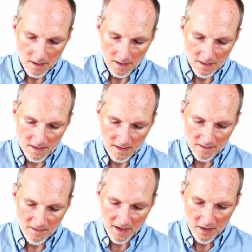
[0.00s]
is this
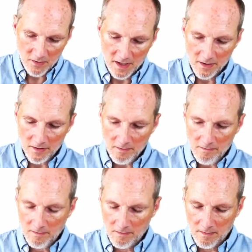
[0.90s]
value here.
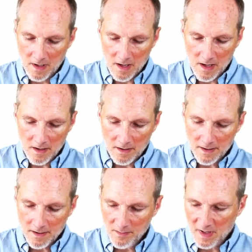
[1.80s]

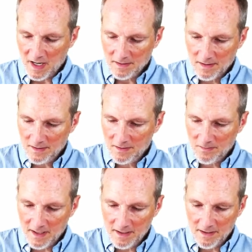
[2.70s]
Um, actually, I'll just
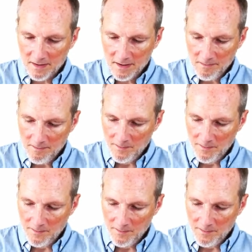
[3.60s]
write it down there.